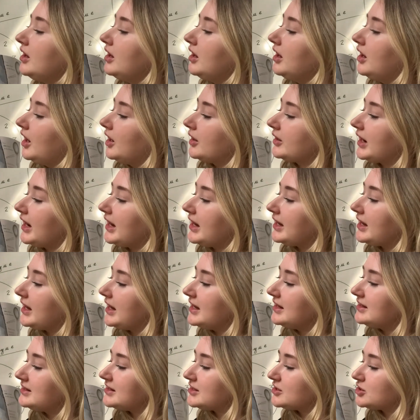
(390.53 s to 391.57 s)
Okay,
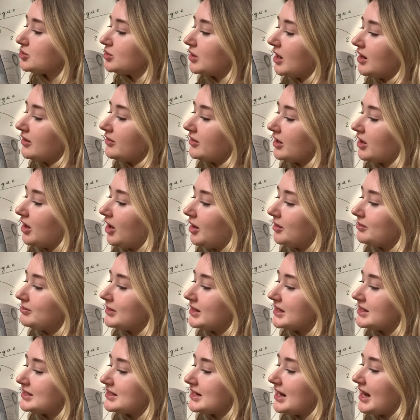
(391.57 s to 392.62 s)
it is 12 o'clock
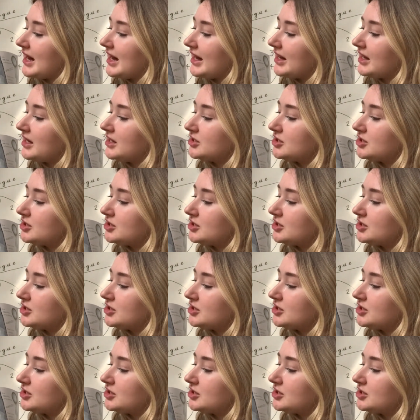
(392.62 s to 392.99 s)
midday.